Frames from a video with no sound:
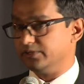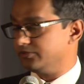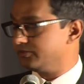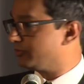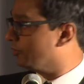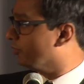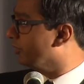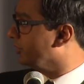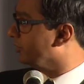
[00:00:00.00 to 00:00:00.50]

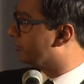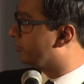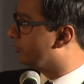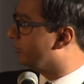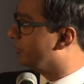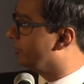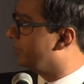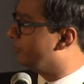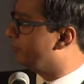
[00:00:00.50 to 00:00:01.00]
is going
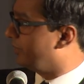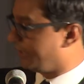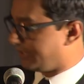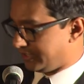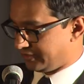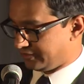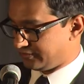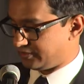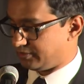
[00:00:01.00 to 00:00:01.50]
through in
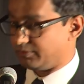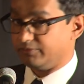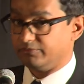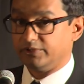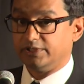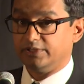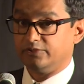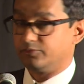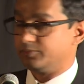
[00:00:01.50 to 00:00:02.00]
bringing some
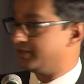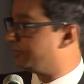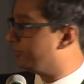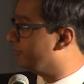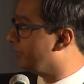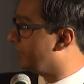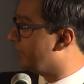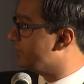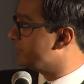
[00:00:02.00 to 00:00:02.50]
of these
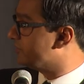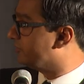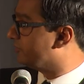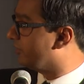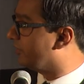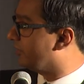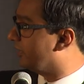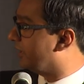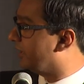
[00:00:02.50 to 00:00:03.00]
specifications
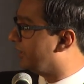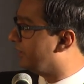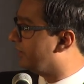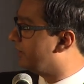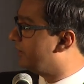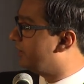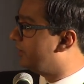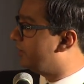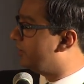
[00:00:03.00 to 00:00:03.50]
online
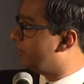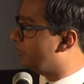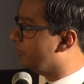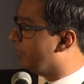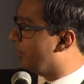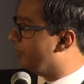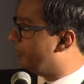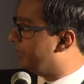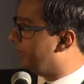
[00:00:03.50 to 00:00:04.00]

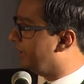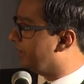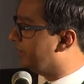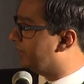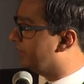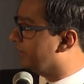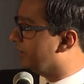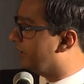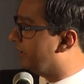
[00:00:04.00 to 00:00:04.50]
to
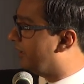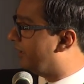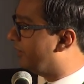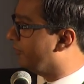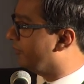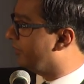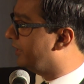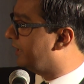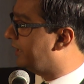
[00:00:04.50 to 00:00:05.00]
update the
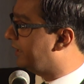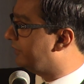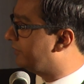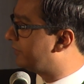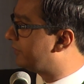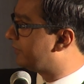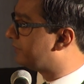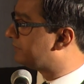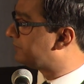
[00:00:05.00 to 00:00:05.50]
hardware
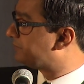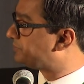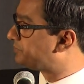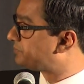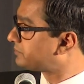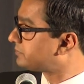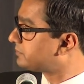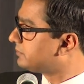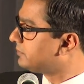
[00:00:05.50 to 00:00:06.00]
needs.
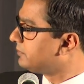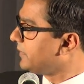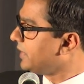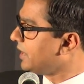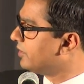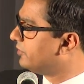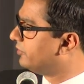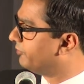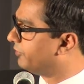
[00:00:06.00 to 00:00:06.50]

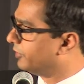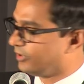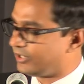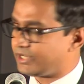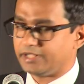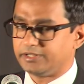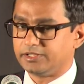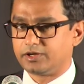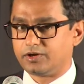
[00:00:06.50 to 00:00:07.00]
So if you
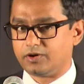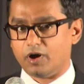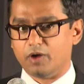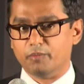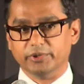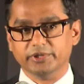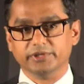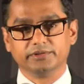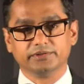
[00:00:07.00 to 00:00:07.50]
look at the
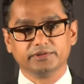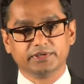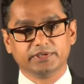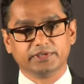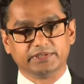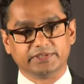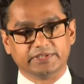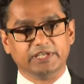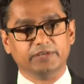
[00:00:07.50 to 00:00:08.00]
common
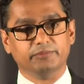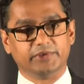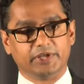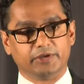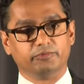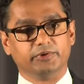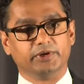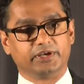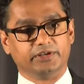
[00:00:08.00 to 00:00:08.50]
theme
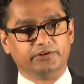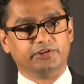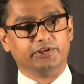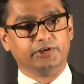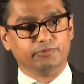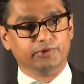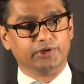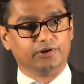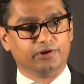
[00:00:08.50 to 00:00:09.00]
that we're
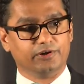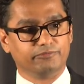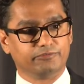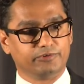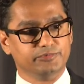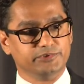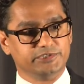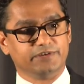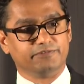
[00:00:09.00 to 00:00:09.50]
continuing on
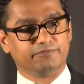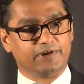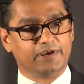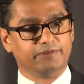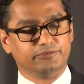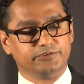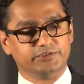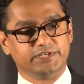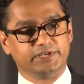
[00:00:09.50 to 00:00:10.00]
from
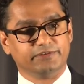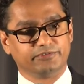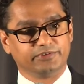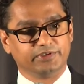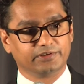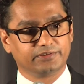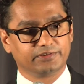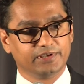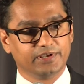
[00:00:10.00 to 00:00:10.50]
GF-5 to
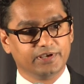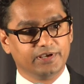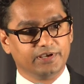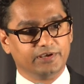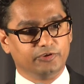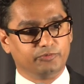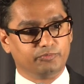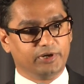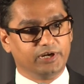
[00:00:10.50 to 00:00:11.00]
GF-6,
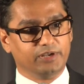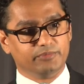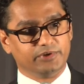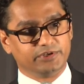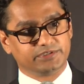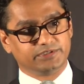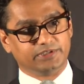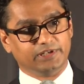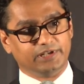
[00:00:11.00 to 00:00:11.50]
is pretty
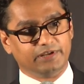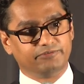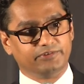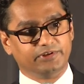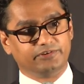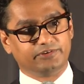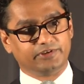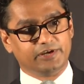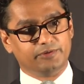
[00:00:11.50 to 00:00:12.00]
much the
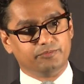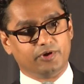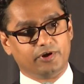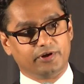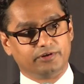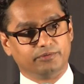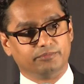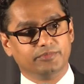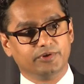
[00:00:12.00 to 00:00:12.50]
left-hand side
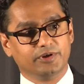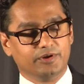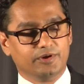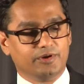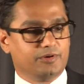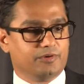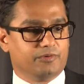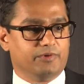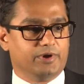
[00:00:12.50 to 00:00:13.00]
bottom,
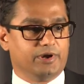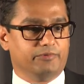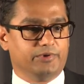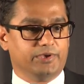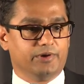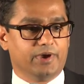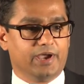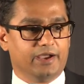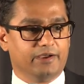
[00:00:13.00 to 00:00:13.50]
where
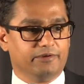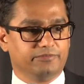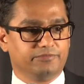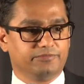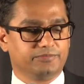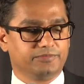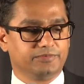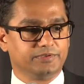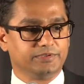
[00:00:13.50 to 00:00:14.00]
you
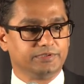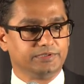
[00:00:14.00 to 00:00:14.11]
have